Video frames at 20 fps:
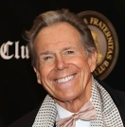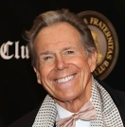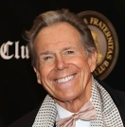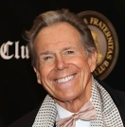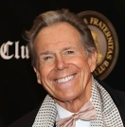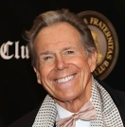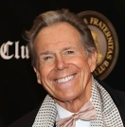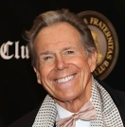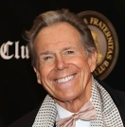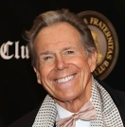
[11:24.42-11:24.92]

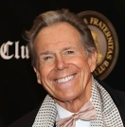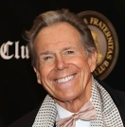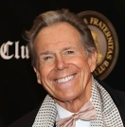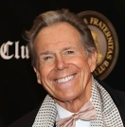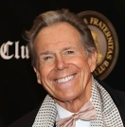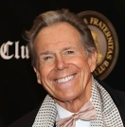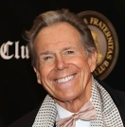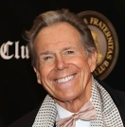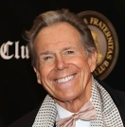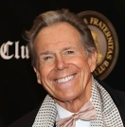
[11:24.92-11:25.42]

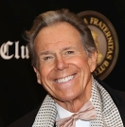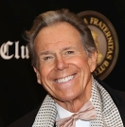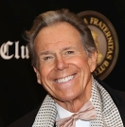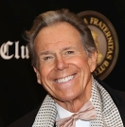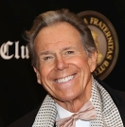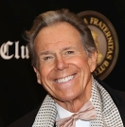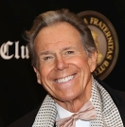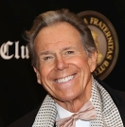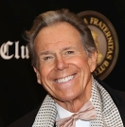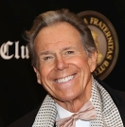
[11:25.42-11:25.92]

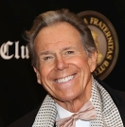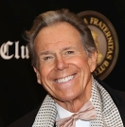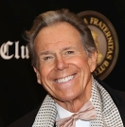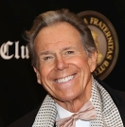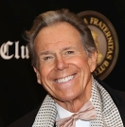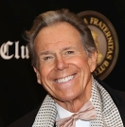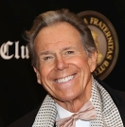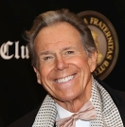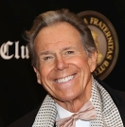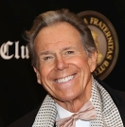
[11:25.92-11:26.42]

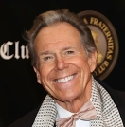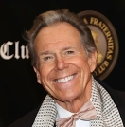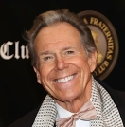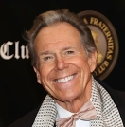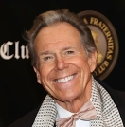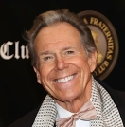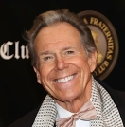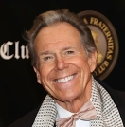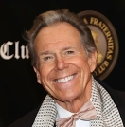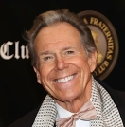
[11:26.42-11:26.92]

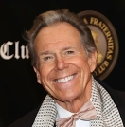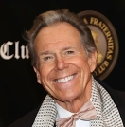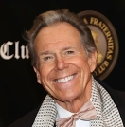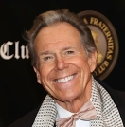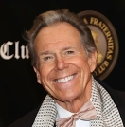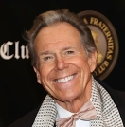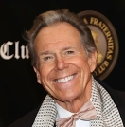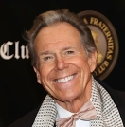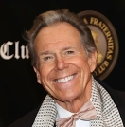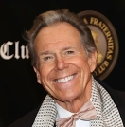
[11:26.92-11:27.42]

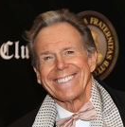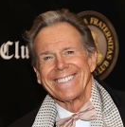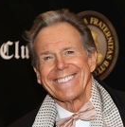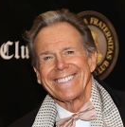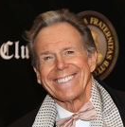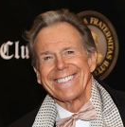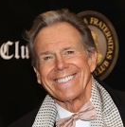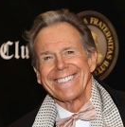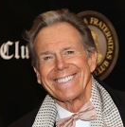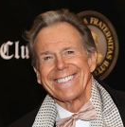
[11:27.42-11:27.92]

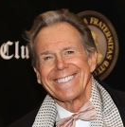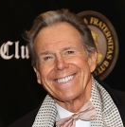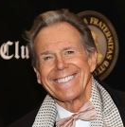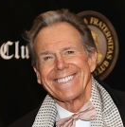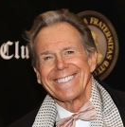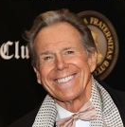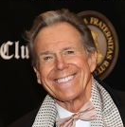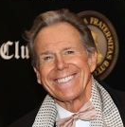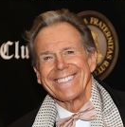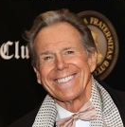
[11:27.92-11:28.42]

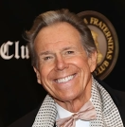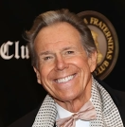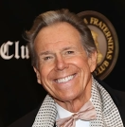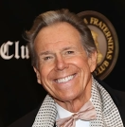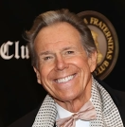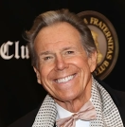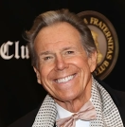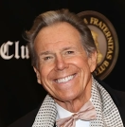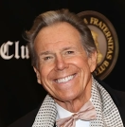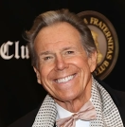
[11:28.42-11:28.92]

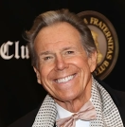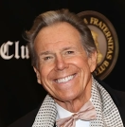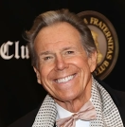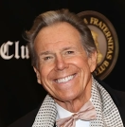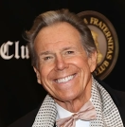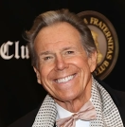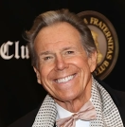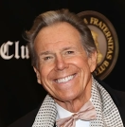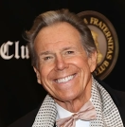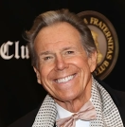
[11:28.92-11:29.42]

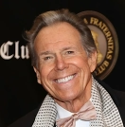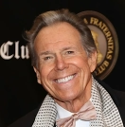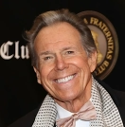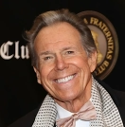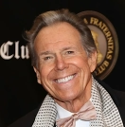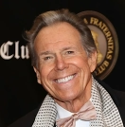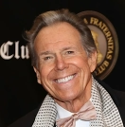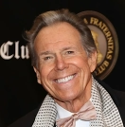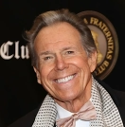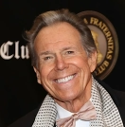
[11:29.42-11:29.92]

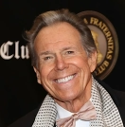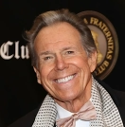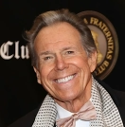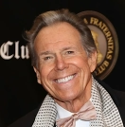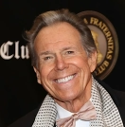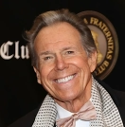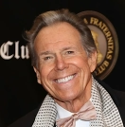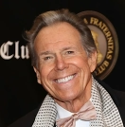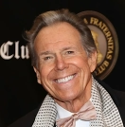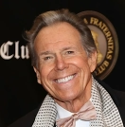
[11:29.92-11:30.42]

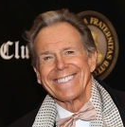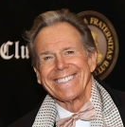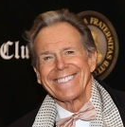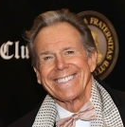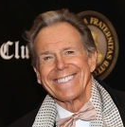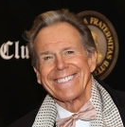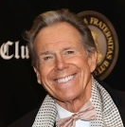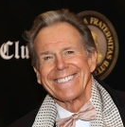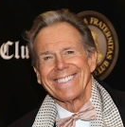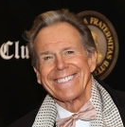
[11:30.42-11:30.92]

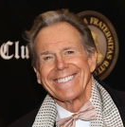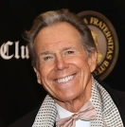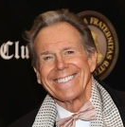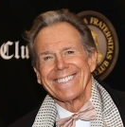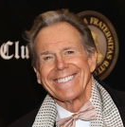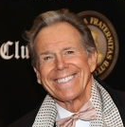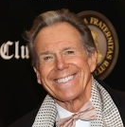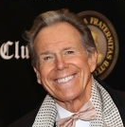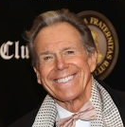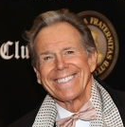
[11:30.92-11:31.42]

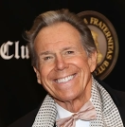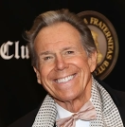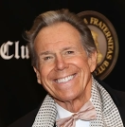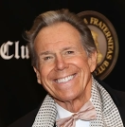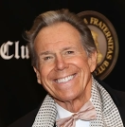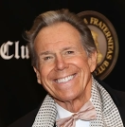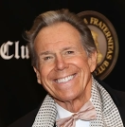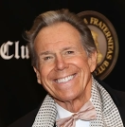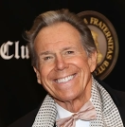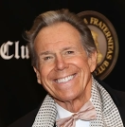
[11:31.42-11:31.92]

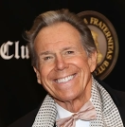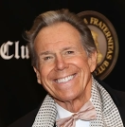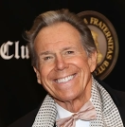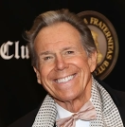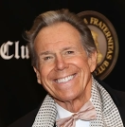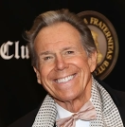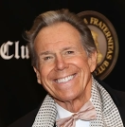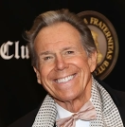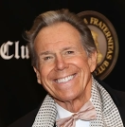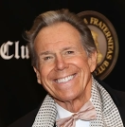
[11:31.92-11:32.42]
[no speech]